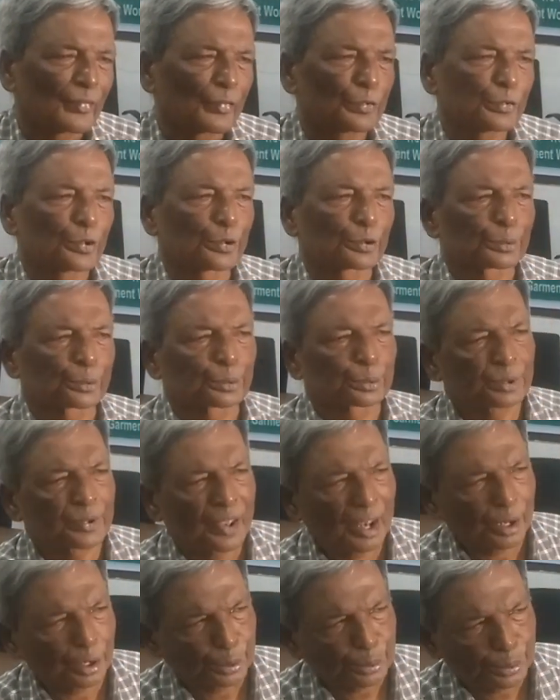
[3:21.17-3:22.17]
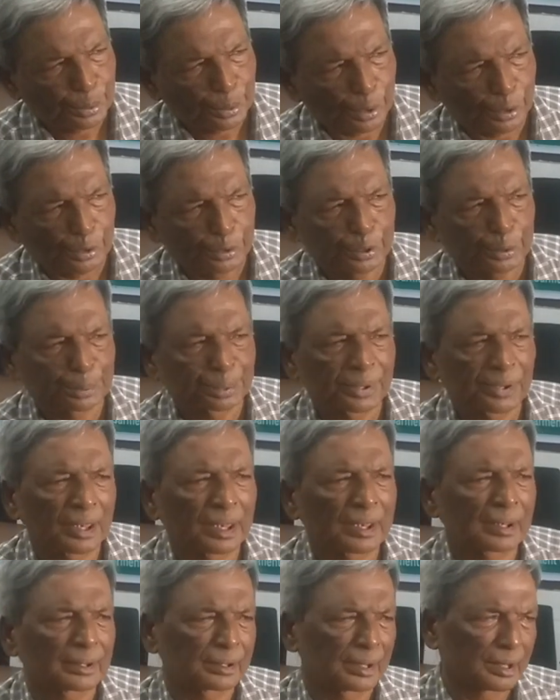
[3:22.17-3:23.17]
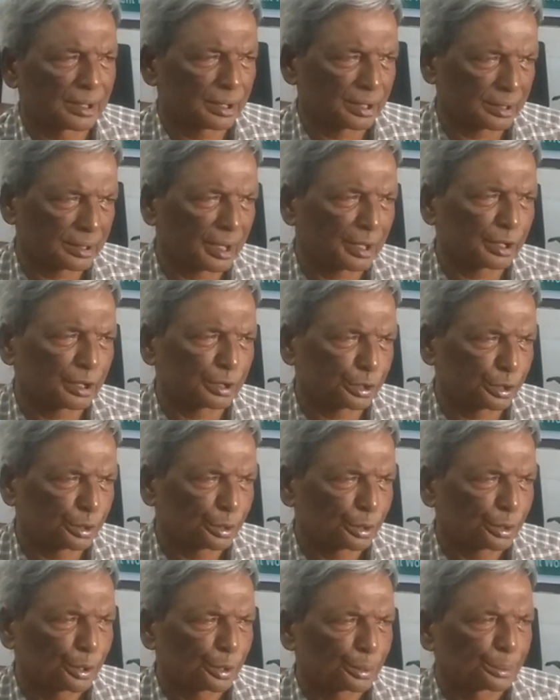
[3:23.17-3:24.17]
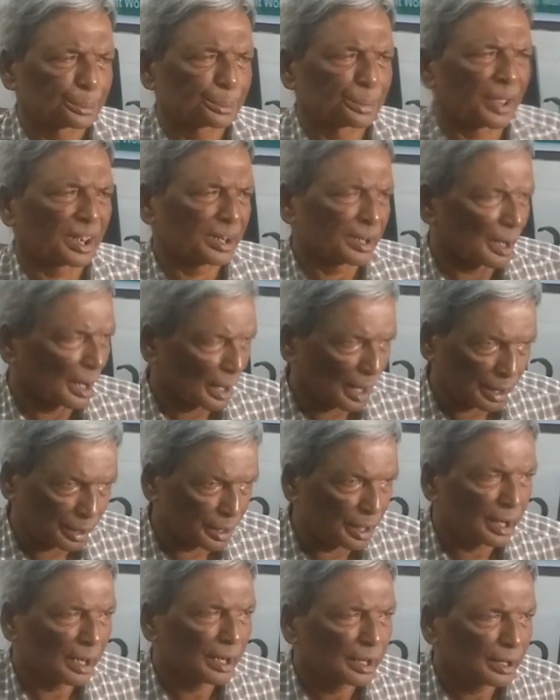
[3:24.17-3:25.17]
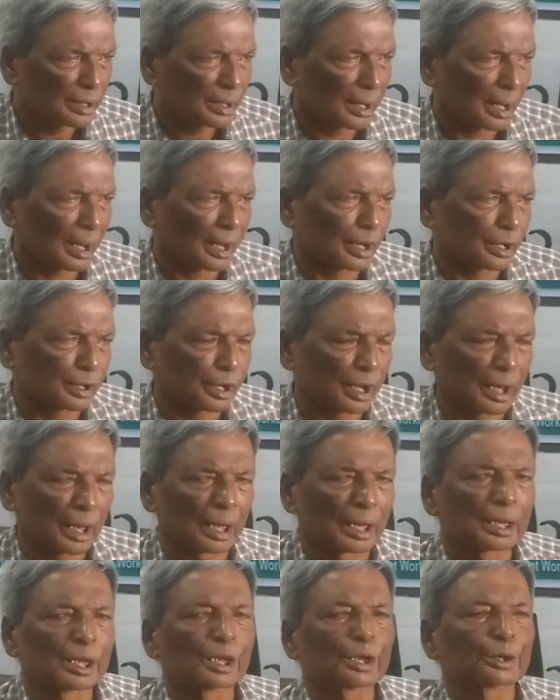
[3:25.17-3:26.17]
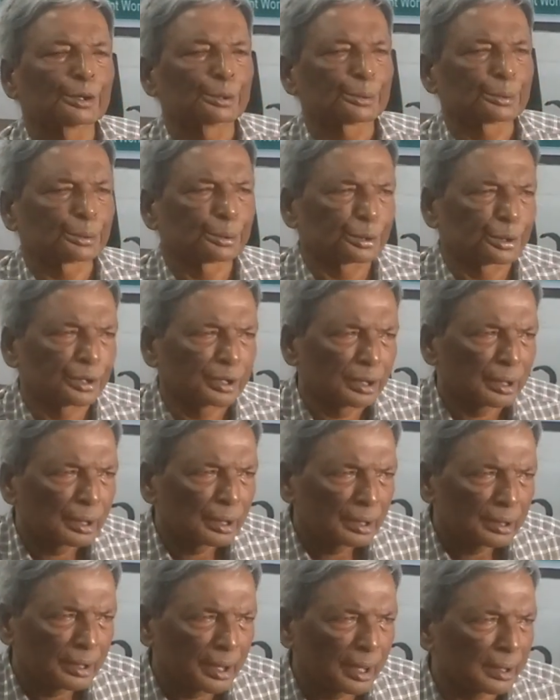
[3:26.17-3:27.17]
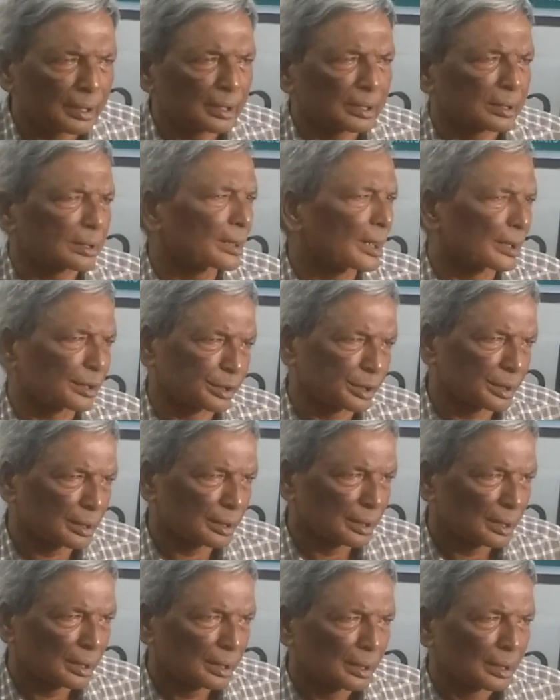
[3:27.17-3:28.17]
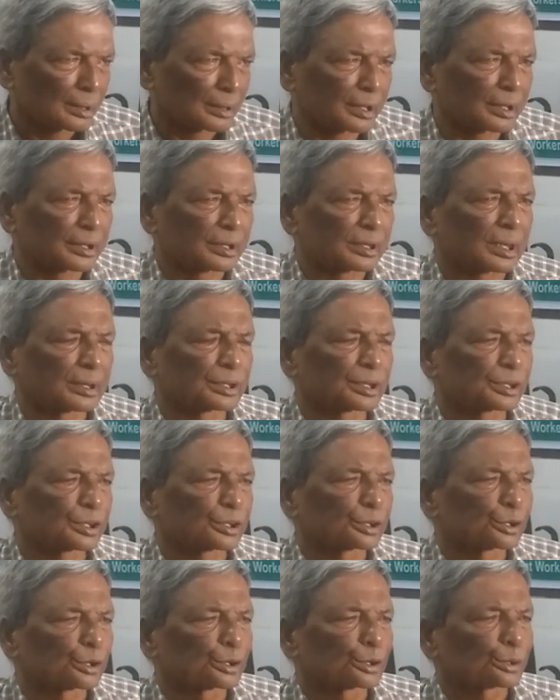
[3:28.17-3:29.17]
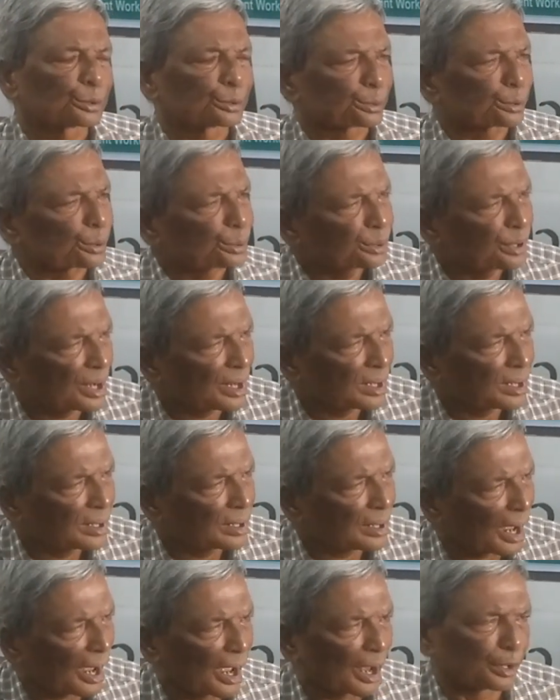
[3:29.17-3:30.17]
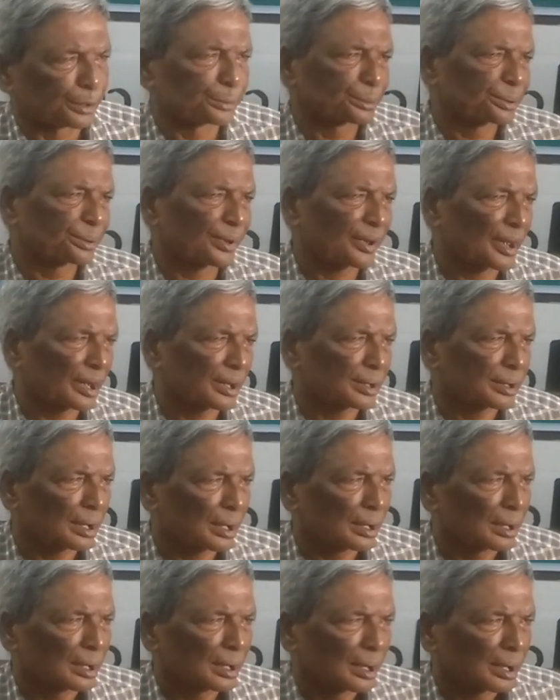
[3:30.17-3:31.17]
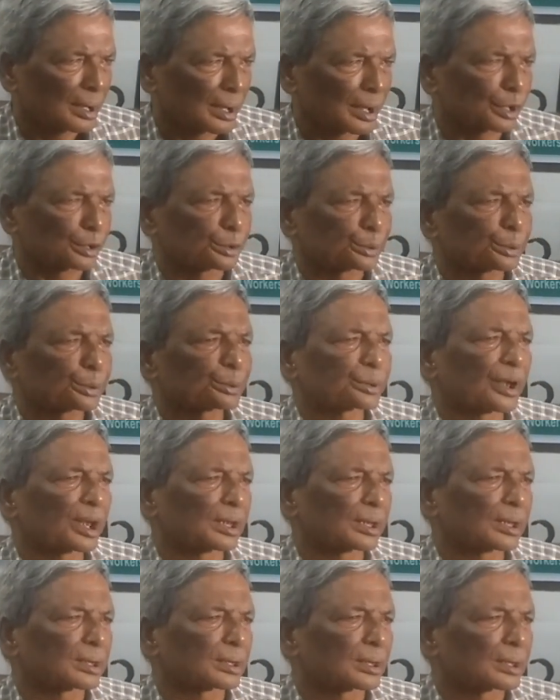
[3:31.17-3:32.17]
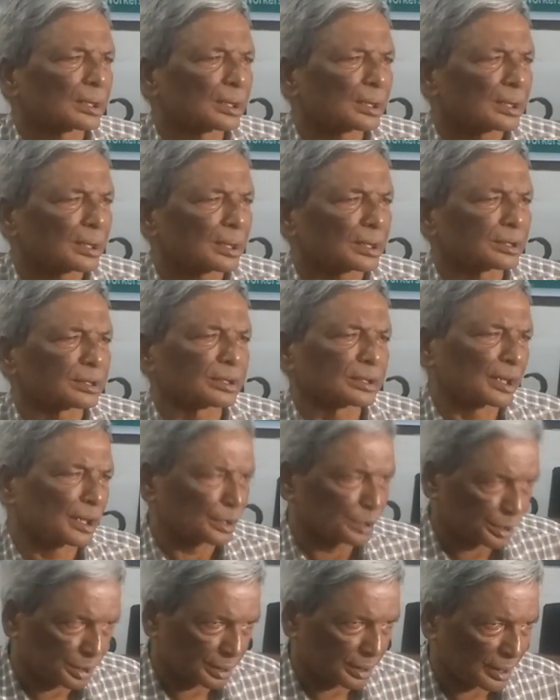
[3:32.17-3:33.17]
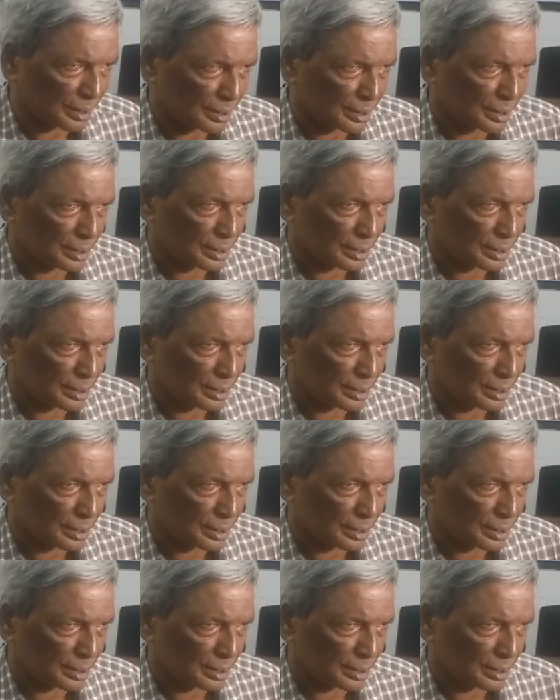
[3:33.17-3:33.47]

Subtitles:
So we are also feeling these things very hardly, and we think that this is totally unfair and totally injustice.